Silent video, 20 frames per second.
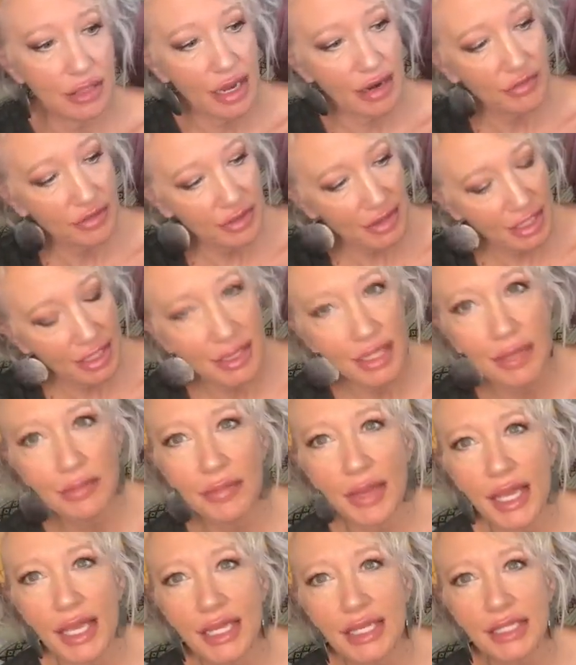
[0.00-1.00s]
everything they
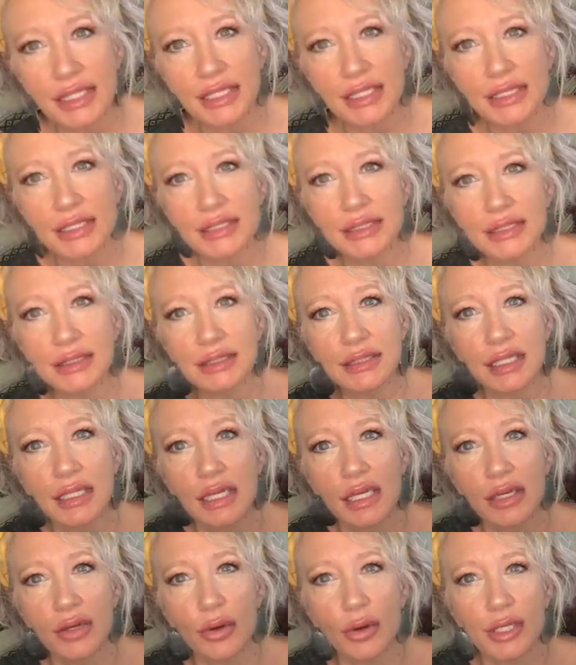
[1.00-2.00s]
make is
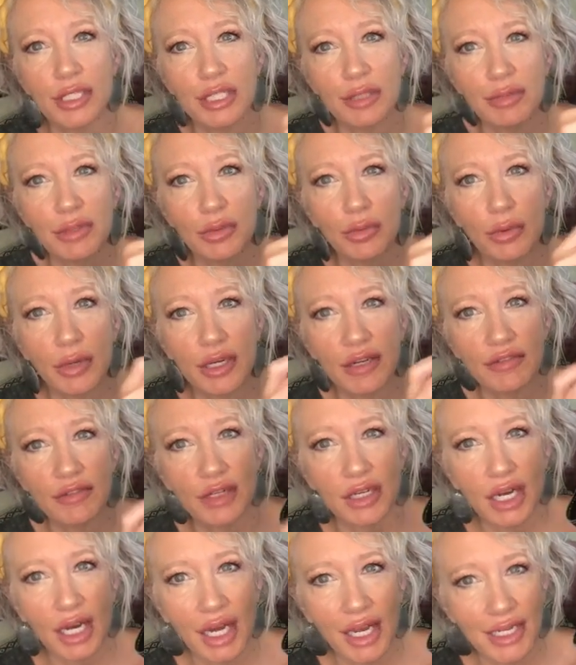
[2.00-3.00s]
going to be one of a
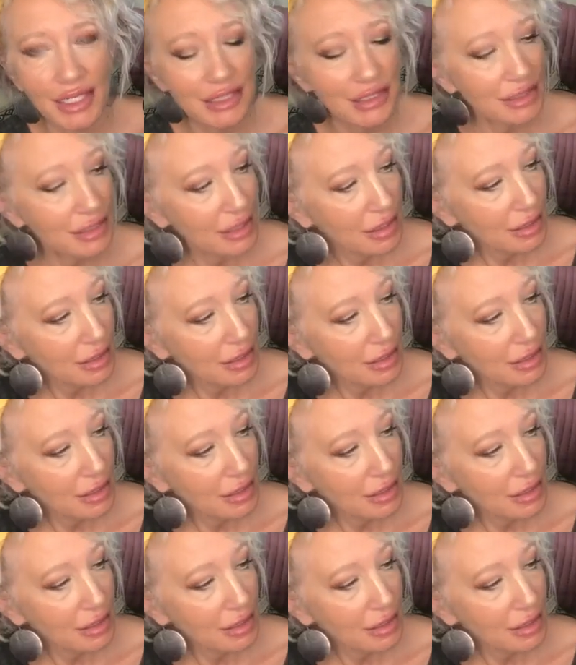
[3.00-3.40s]
kind.